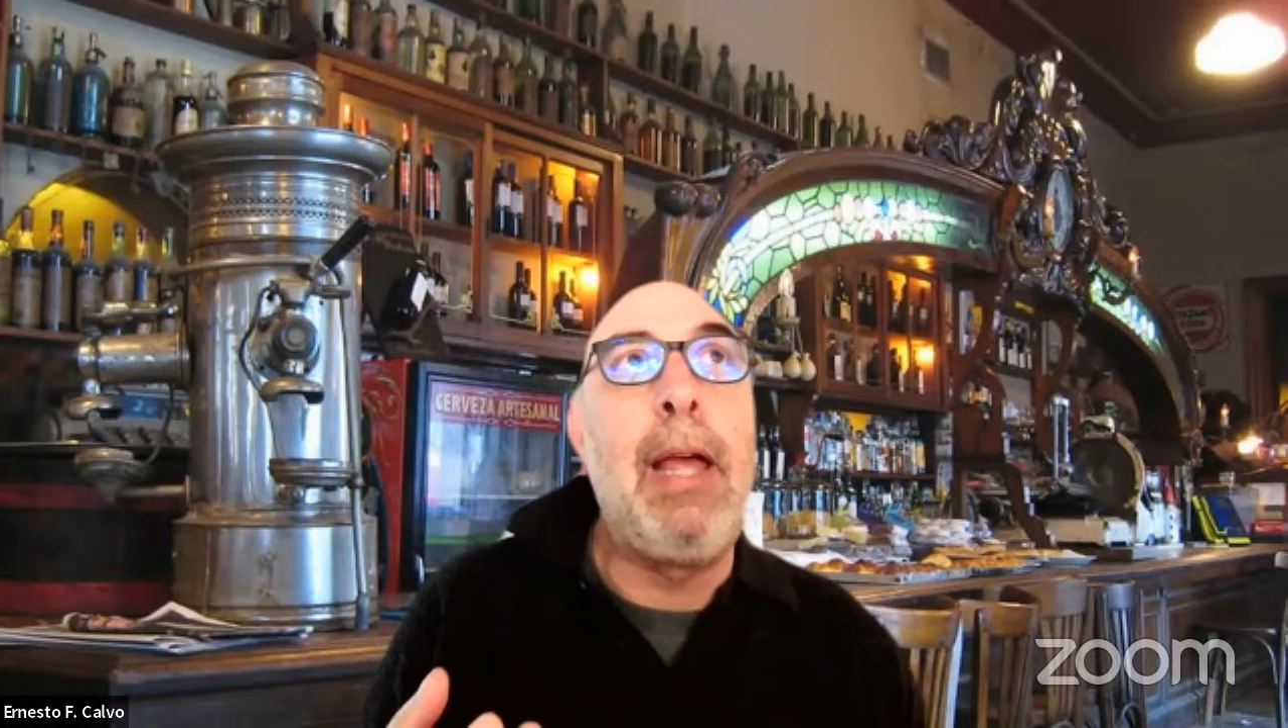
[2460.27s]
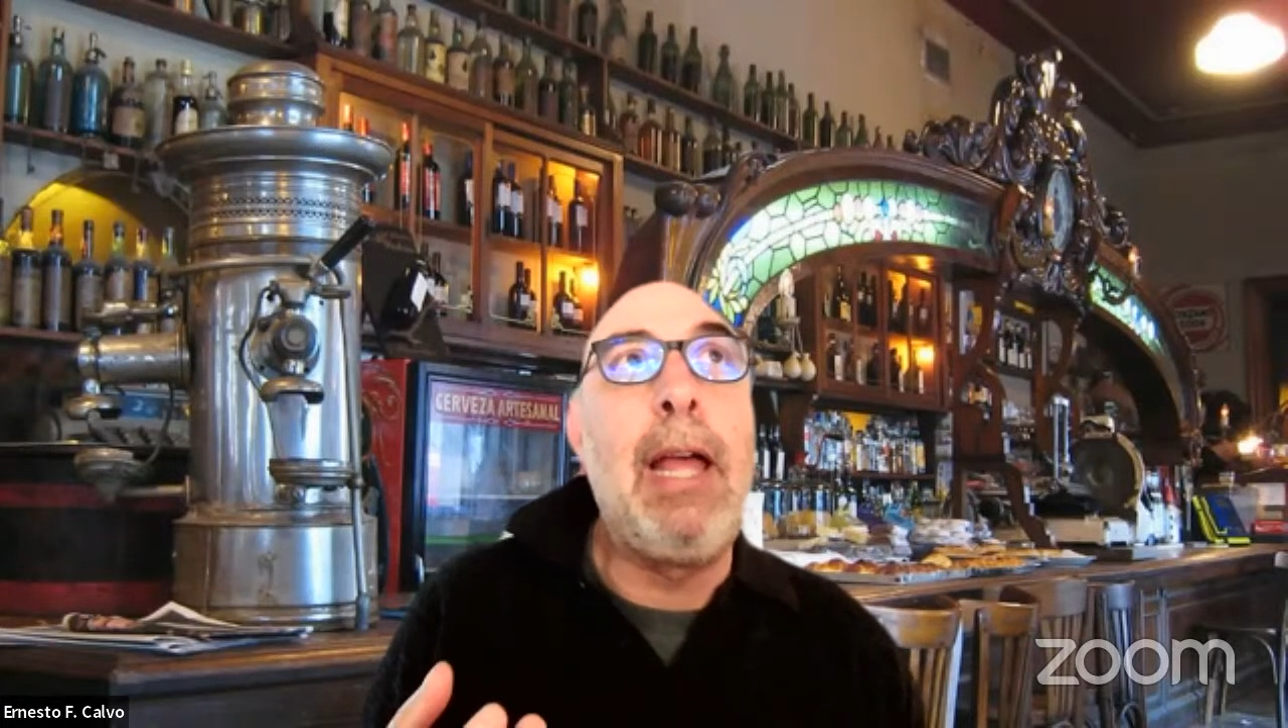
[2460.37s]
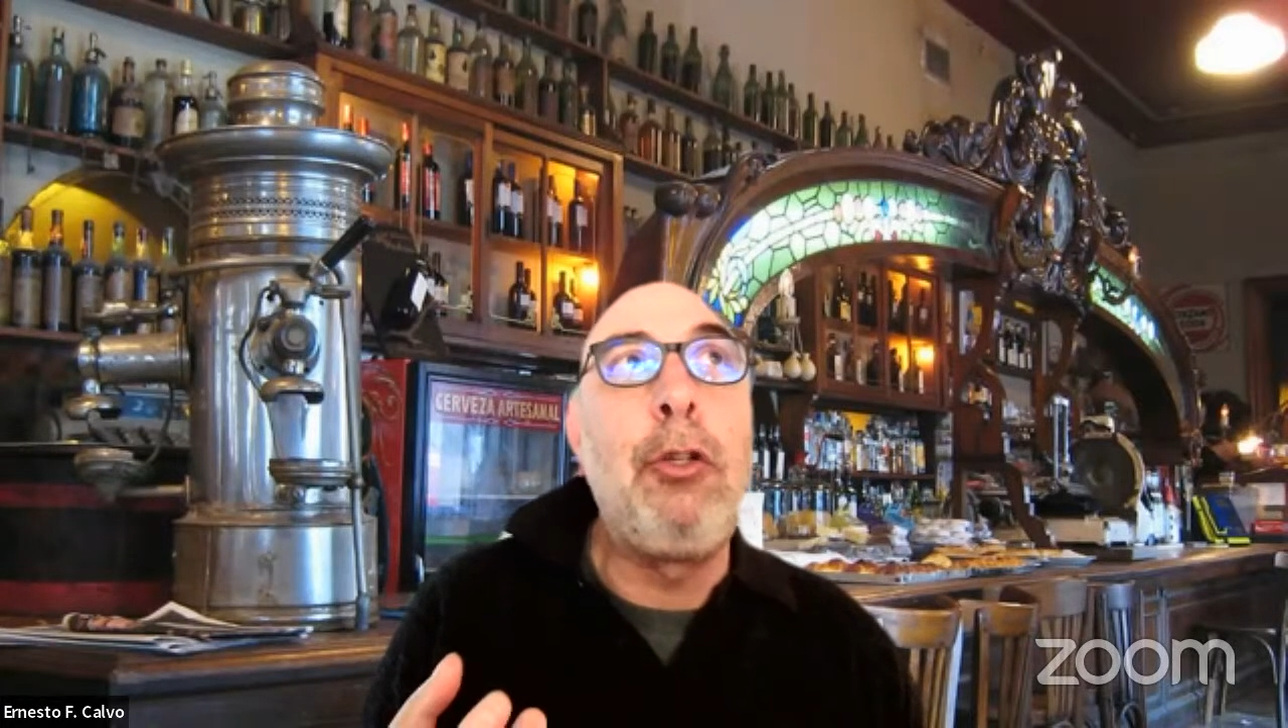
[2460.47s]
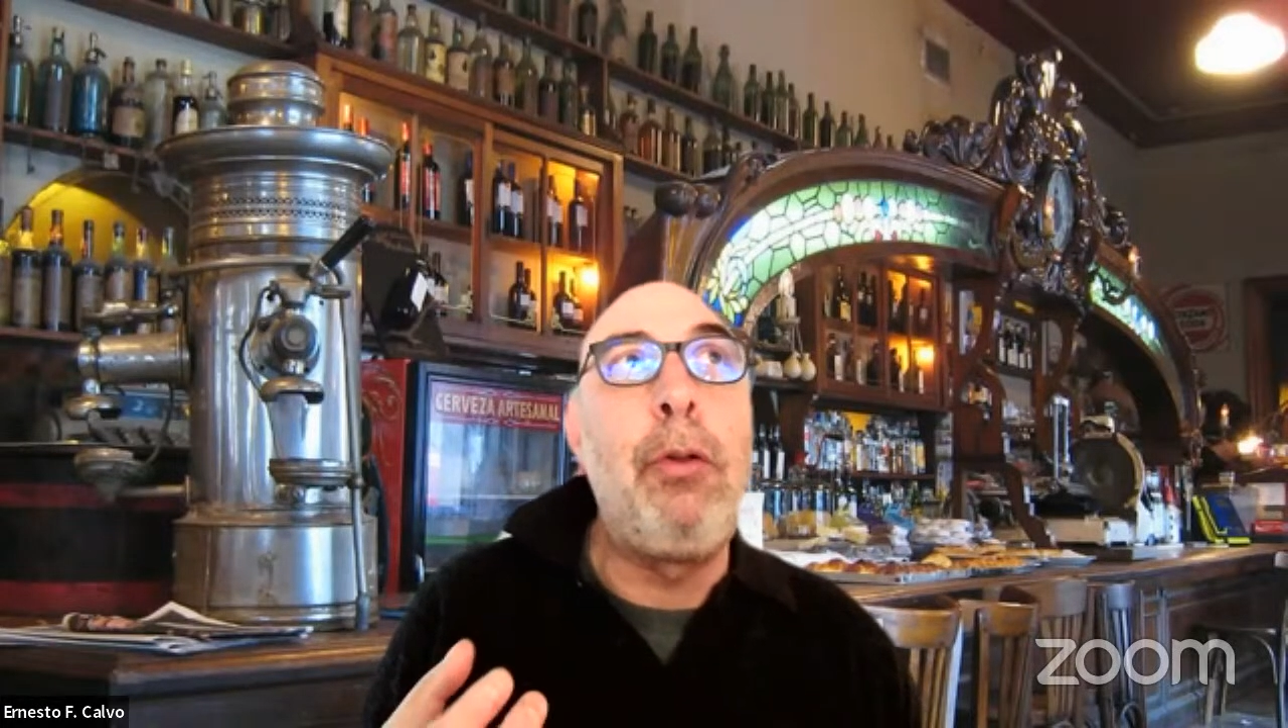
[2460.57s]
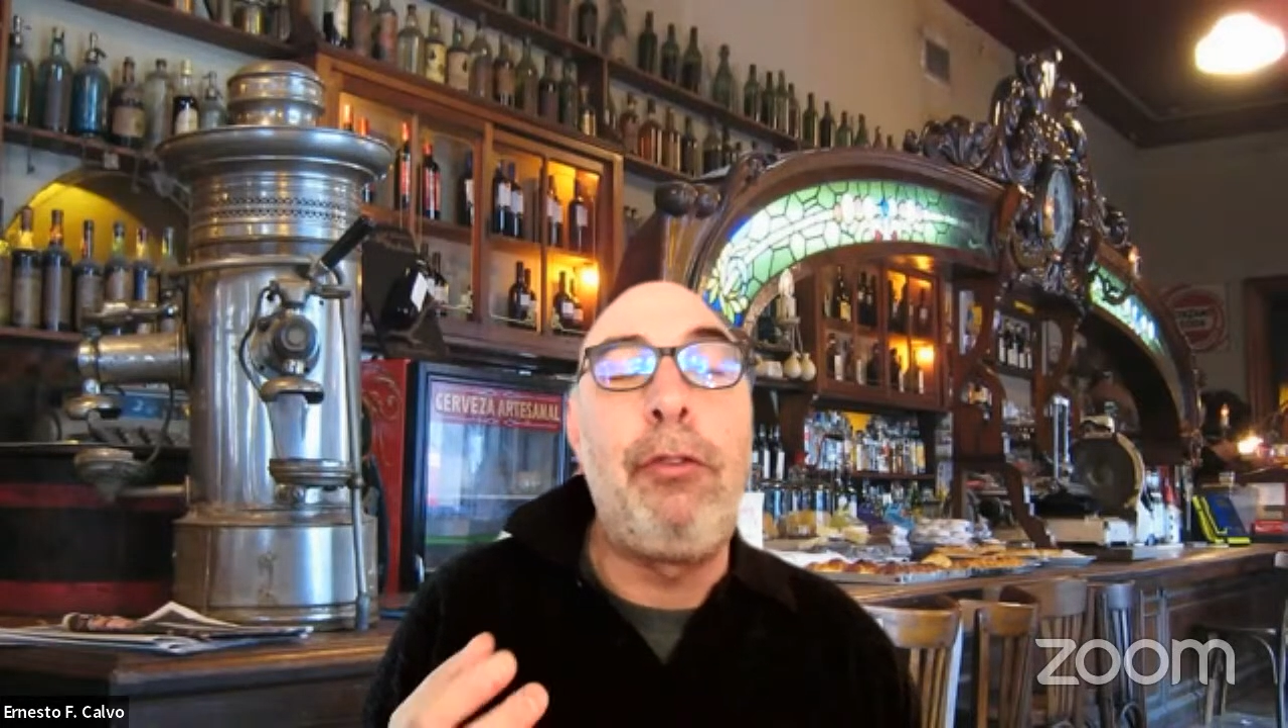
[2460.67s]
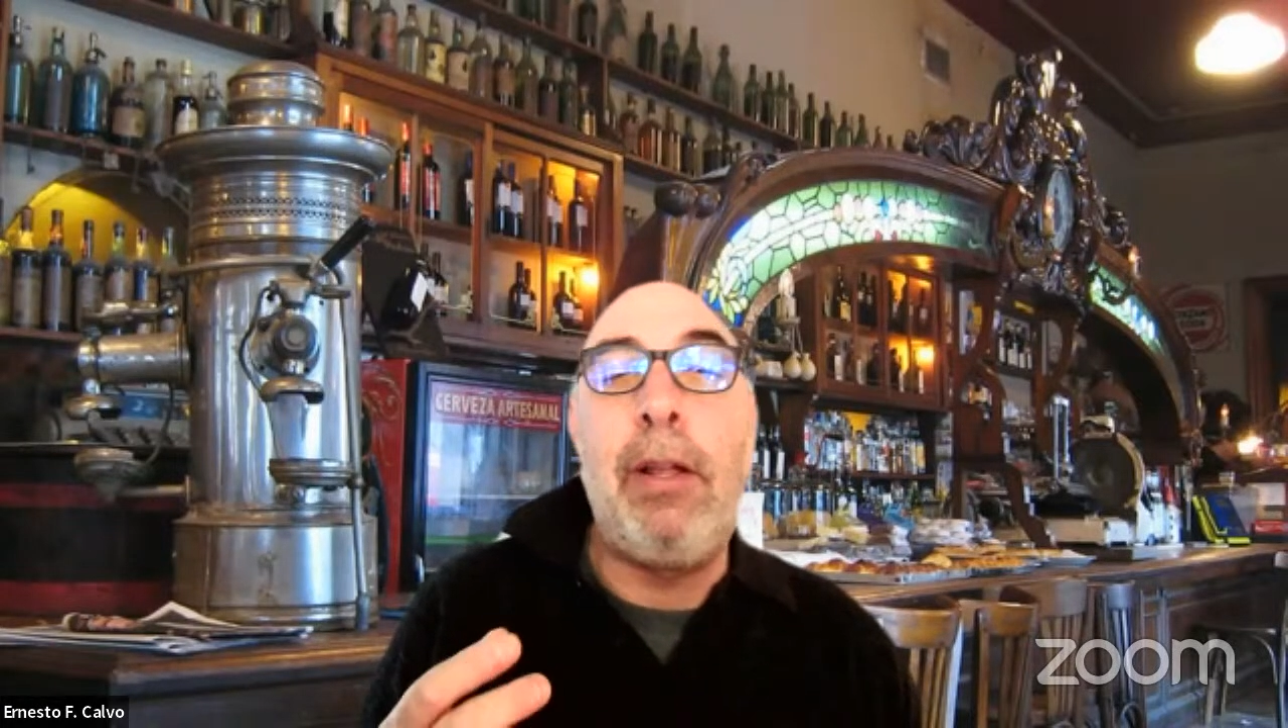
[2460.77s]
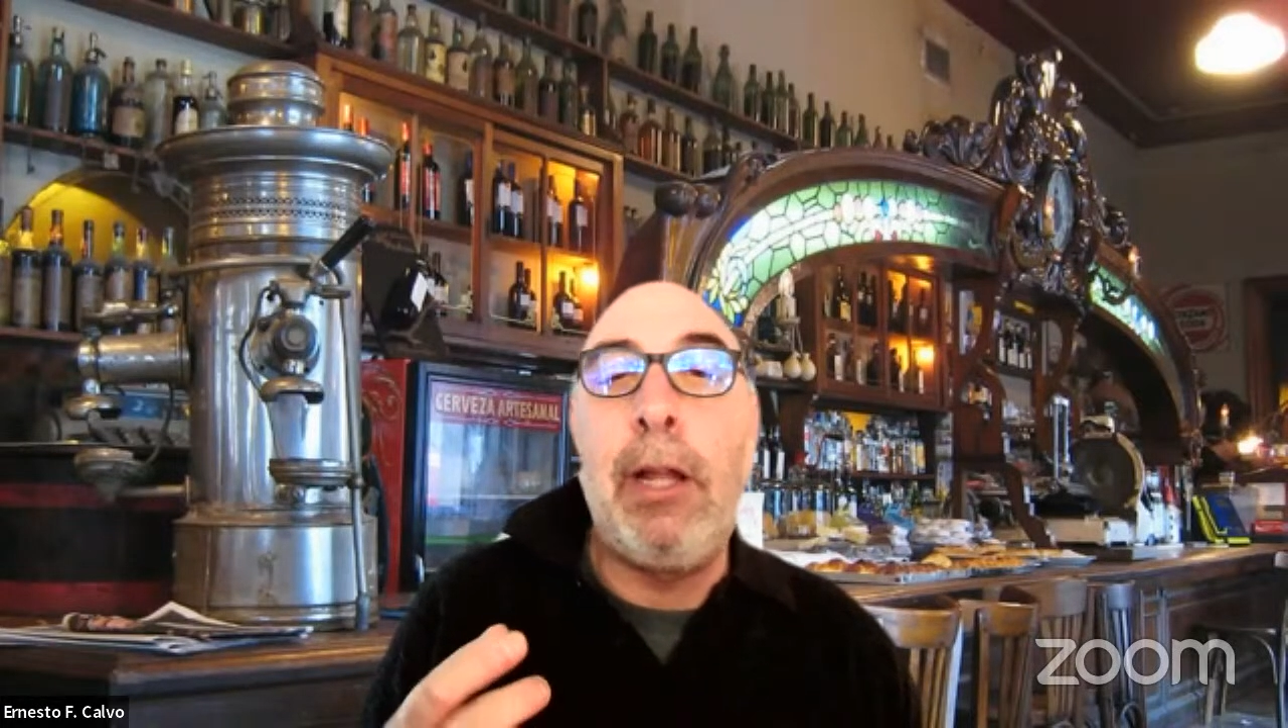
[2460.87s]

and you decide